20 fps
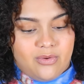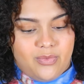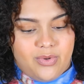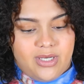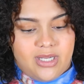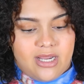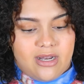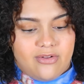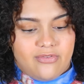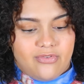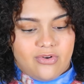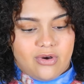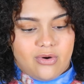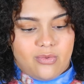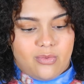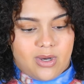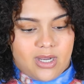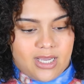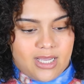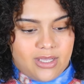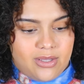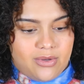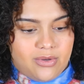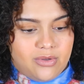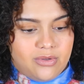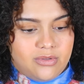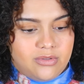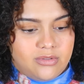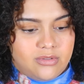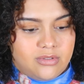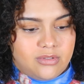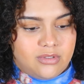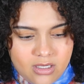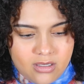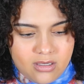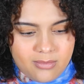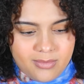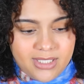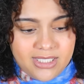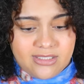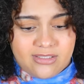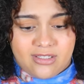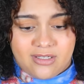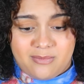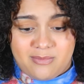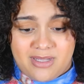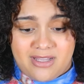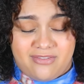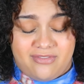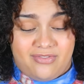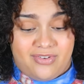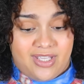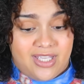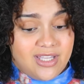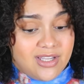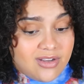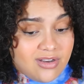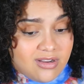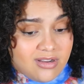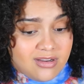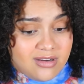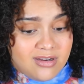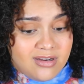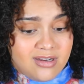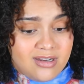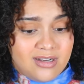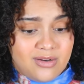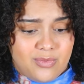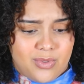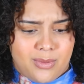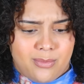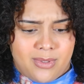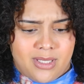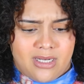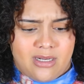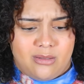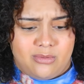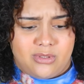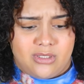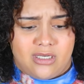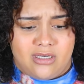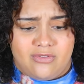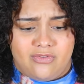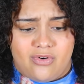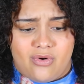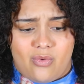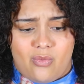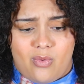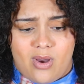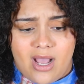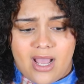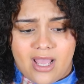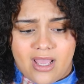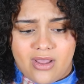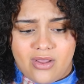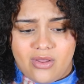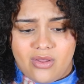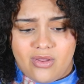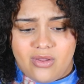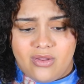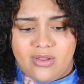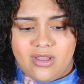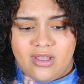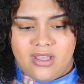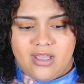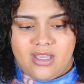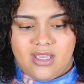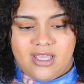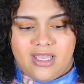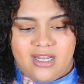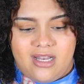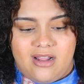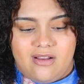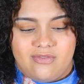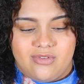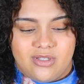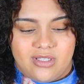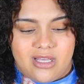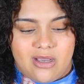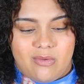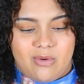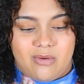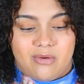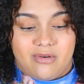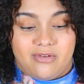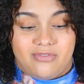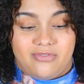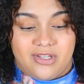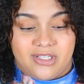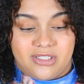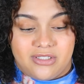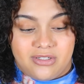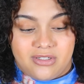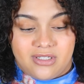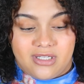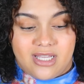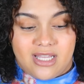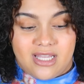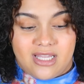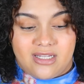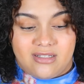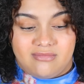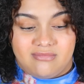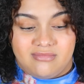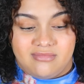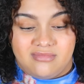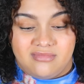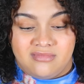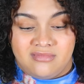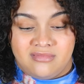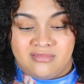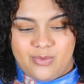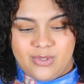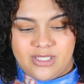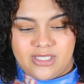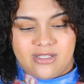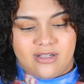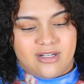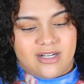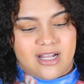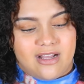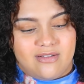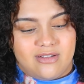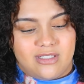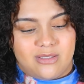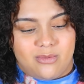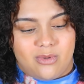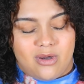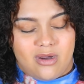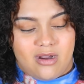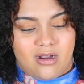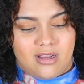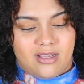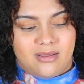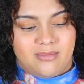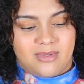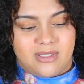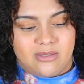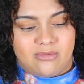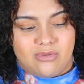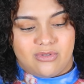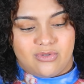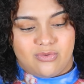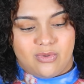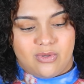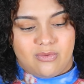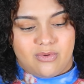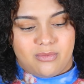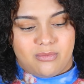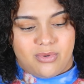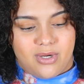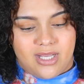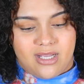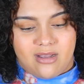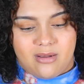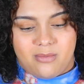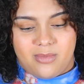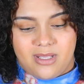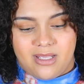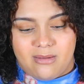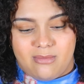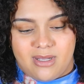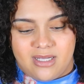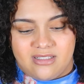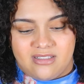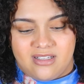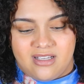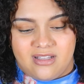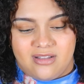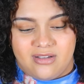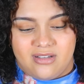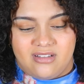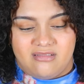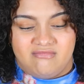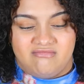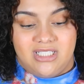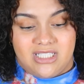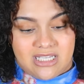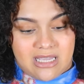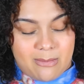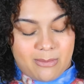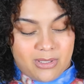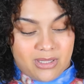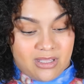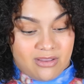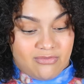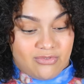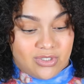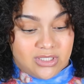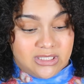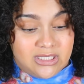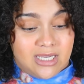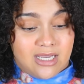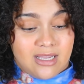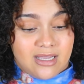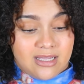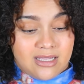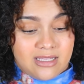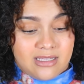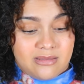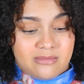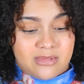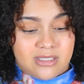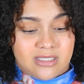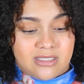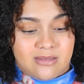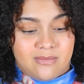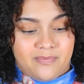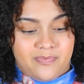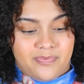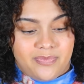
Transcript: we dated for a while. Um, he took my V card. We met up, talked for a while, and after that we were official again. We started having small arguments, which we would break up and get back together. And this happened like four times.